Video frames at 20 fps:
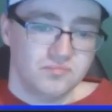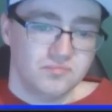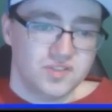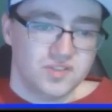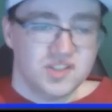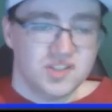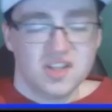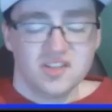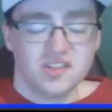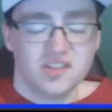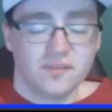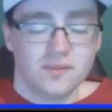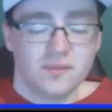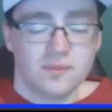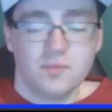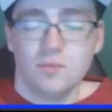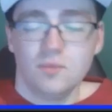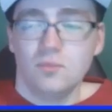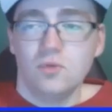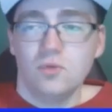Six of
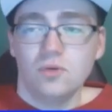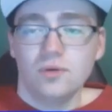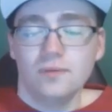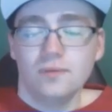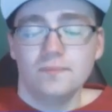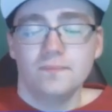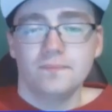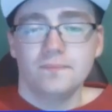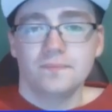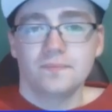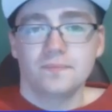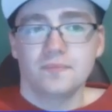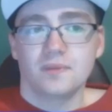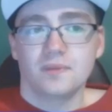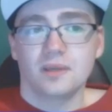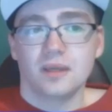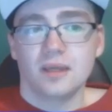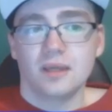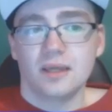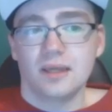them or more.
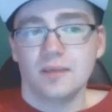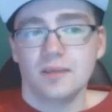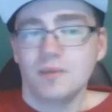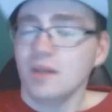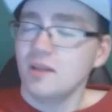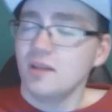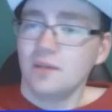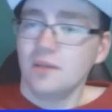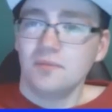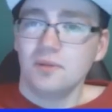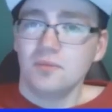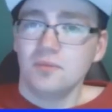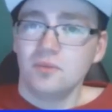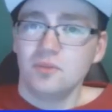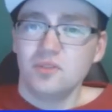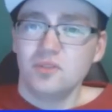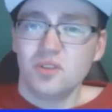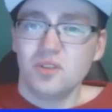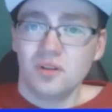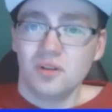Um, I definitely
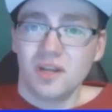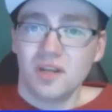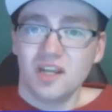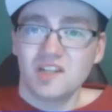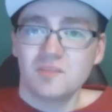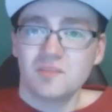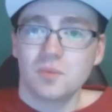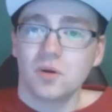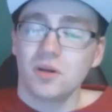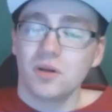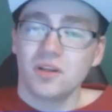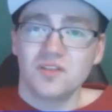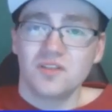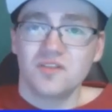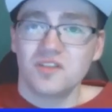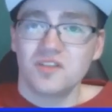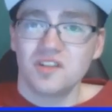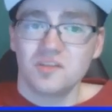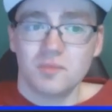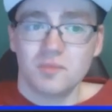will do the next part as
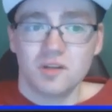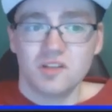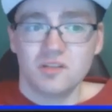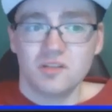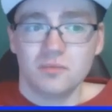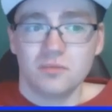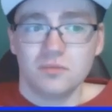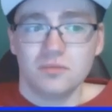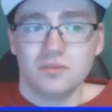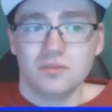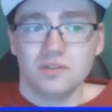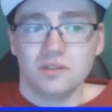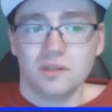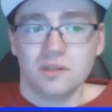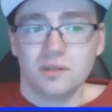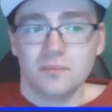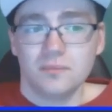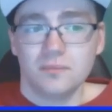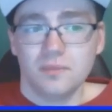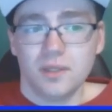soon as possible. So,
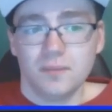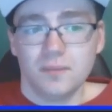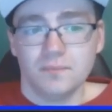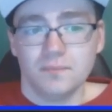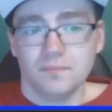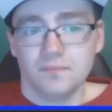yeah.